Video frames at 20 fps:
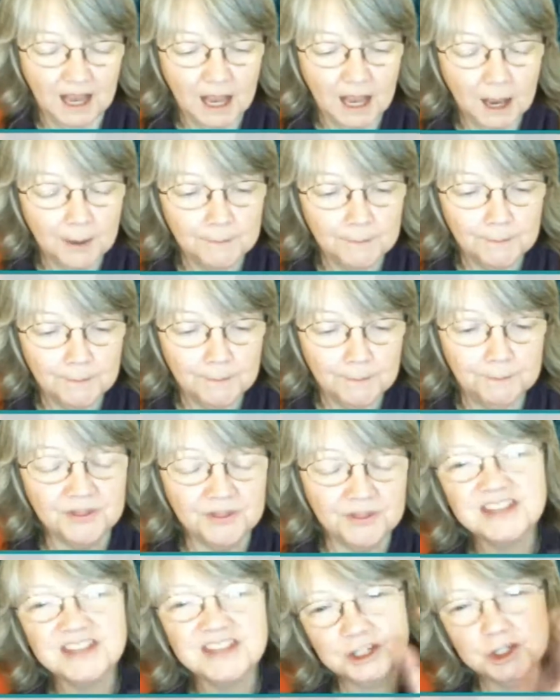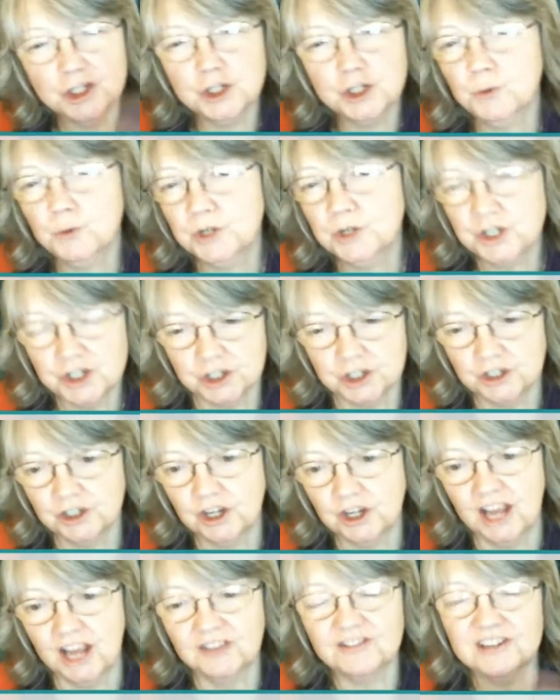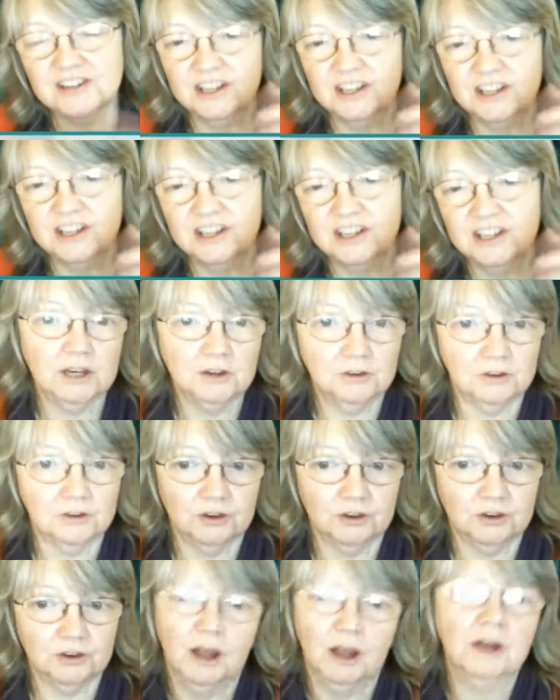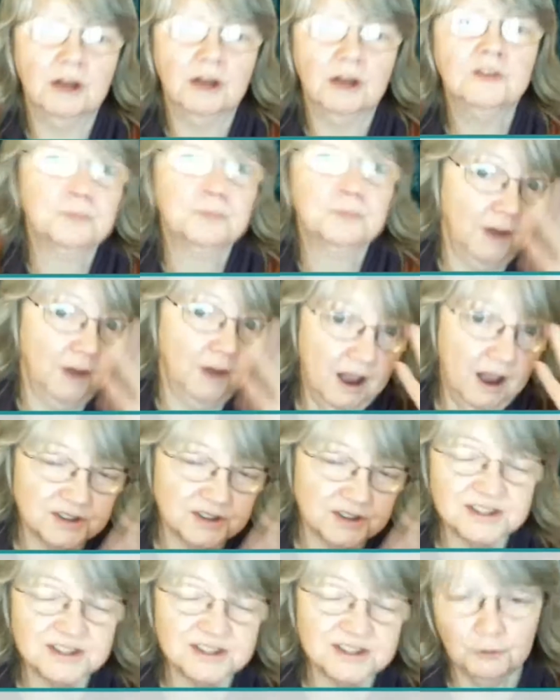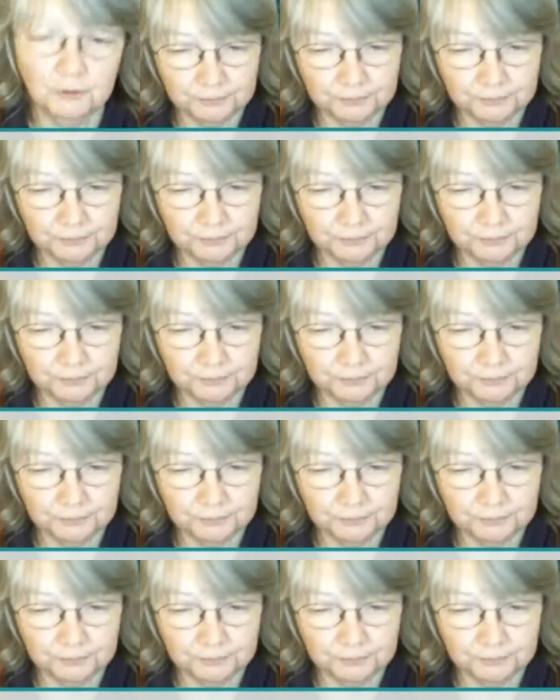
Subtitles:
But that's intuition. It's listening to a higher self.